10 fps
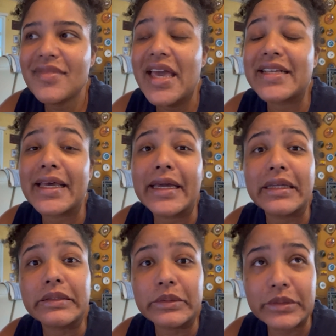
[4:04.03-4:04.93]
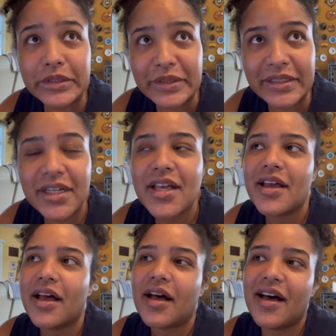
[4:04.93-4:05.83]
As I get older,
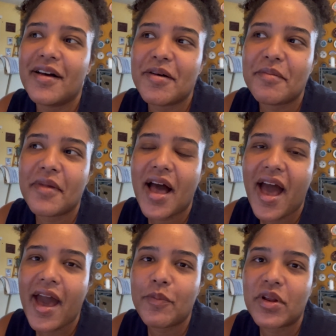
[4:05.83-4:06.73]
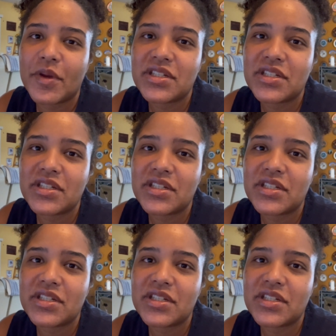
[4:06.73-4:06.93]
I pretty much